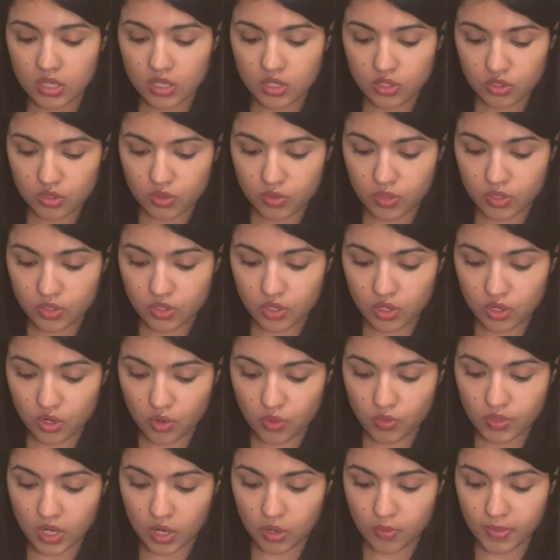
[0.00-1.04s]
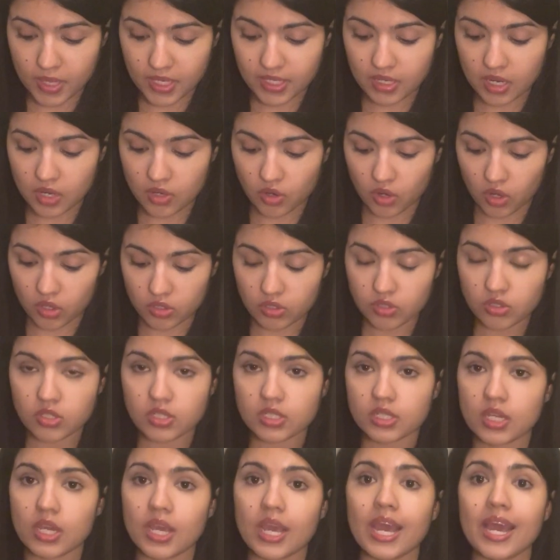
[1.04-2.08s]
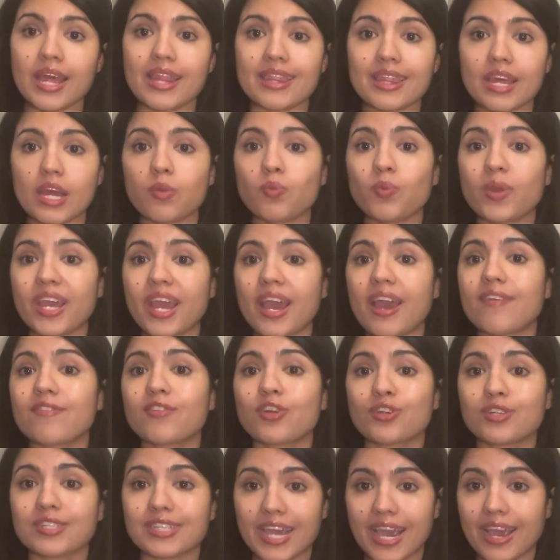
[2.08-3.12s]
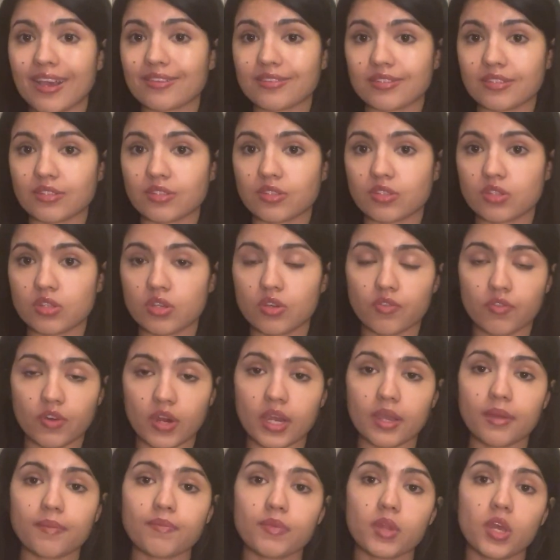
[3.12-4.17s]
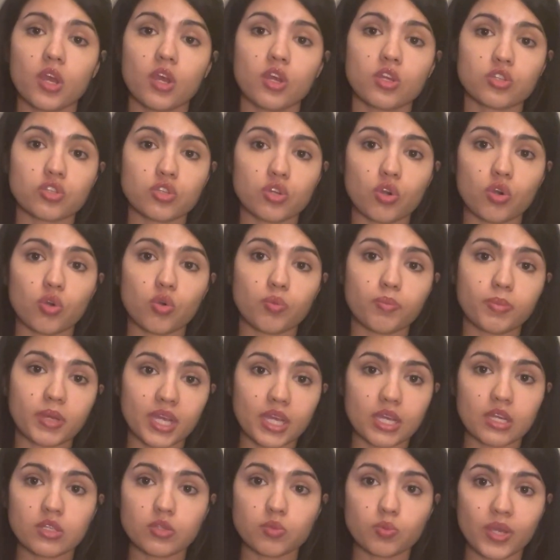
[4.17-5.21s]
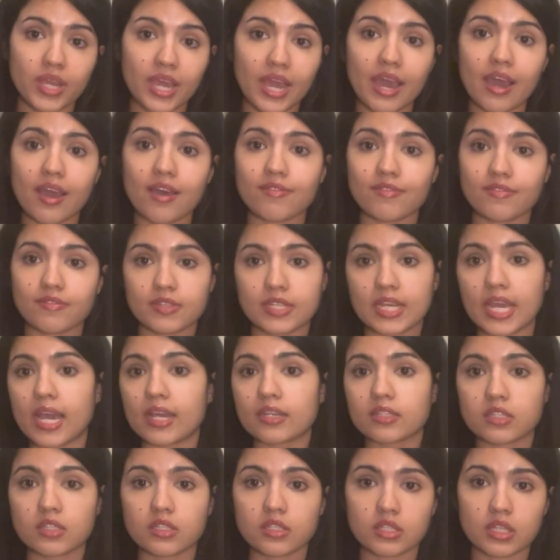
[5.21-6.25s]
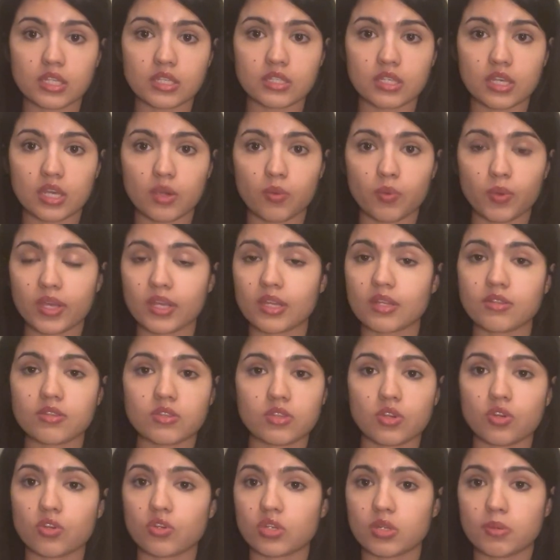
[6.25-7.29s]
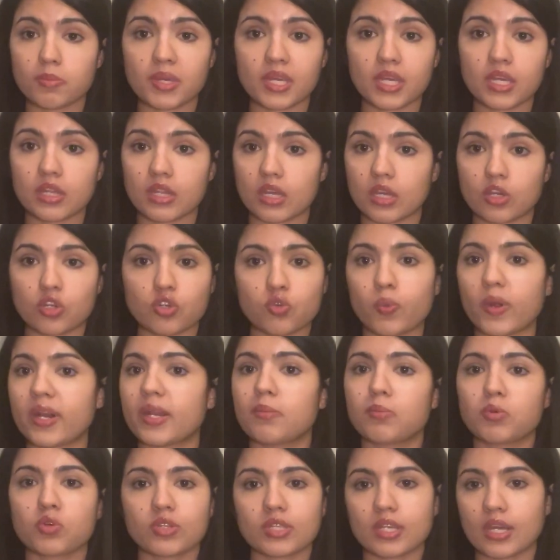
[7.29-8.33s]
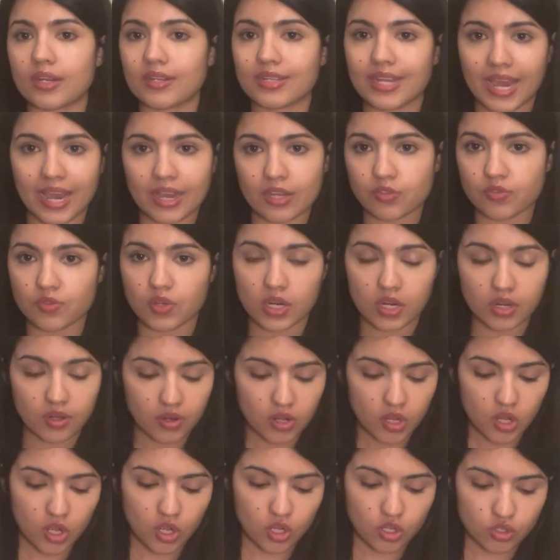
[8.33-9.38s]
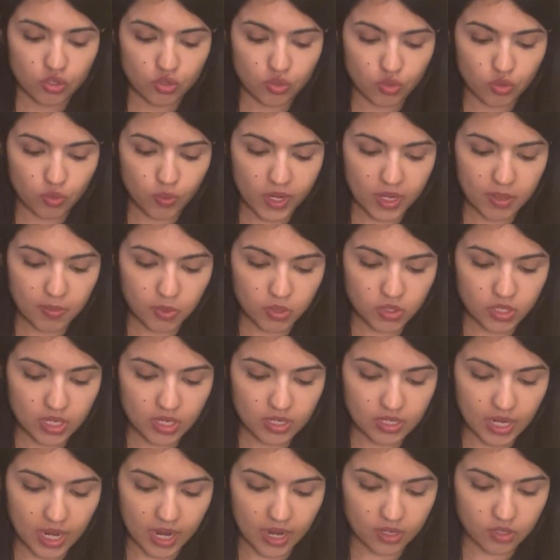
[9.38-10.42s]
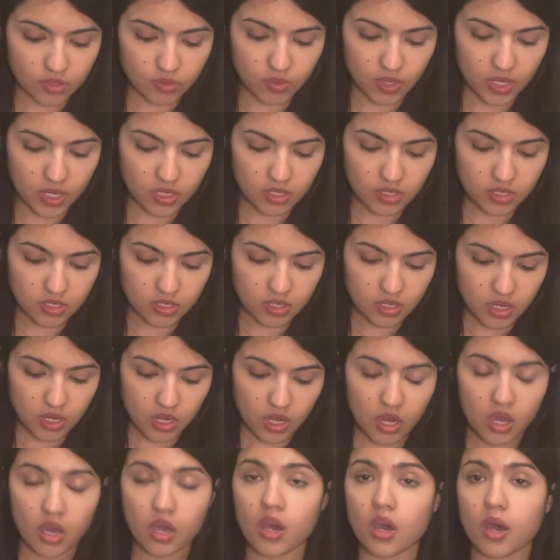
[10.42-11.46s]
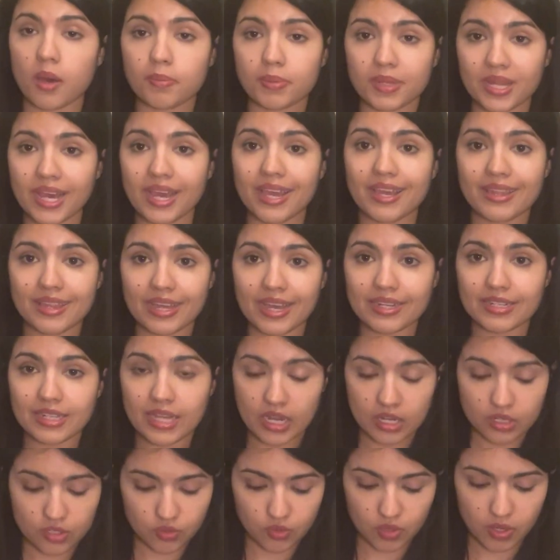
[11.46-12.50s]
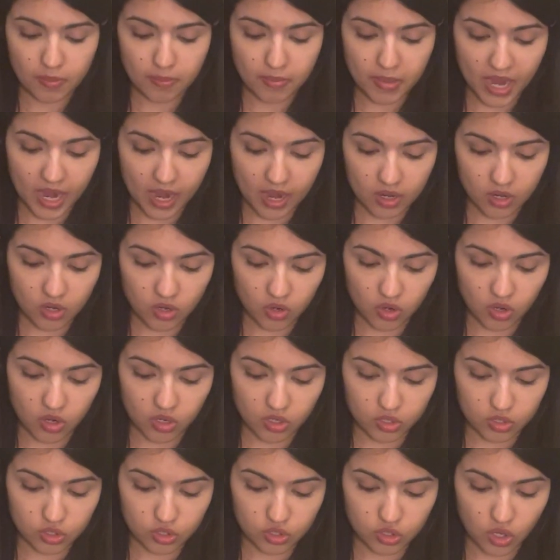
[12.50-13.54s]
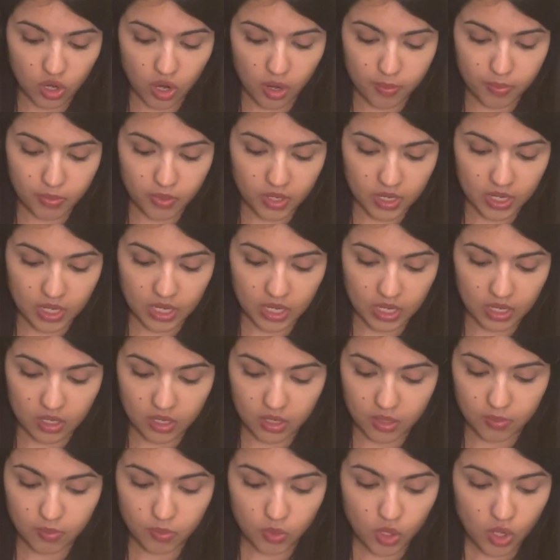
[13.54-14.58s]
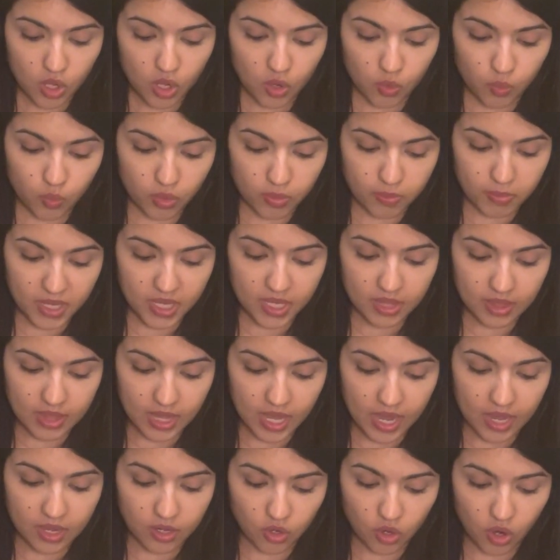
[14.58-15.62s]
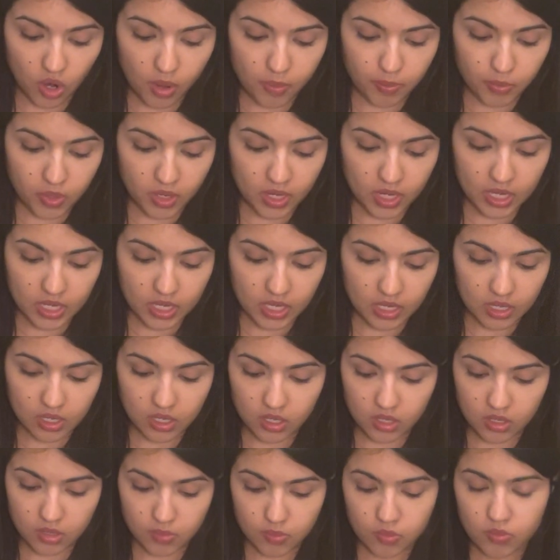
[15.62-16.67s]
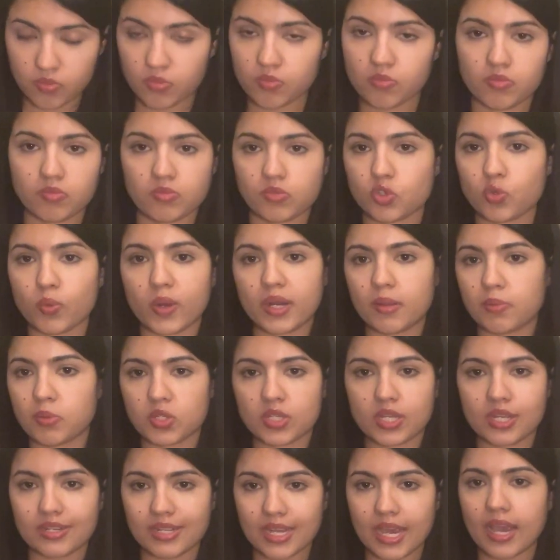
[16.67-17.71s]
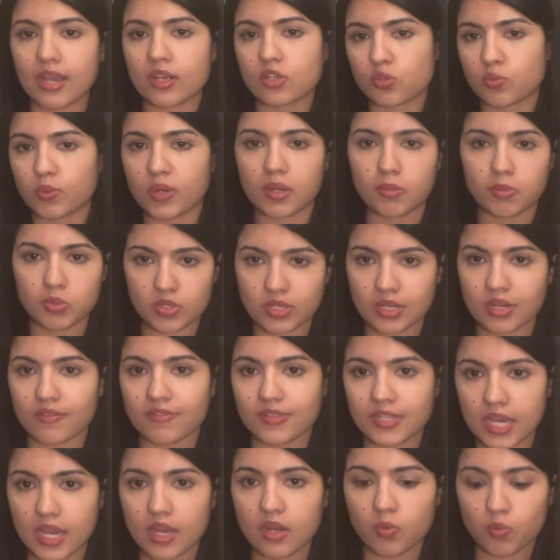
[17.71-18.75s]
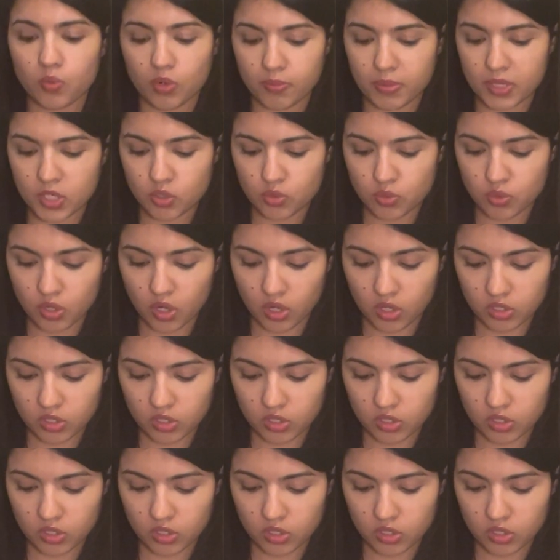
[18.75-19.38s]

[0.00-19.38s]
So it's going to go down by $10. Then we have our taxes, right? So because we have taxes, let's say we consider to be like a 20% tax rate. So 20% tax rate, applying that tax rate back onto your operating income would mean that your operating income, 20% tax, 20% of 10 would be $2.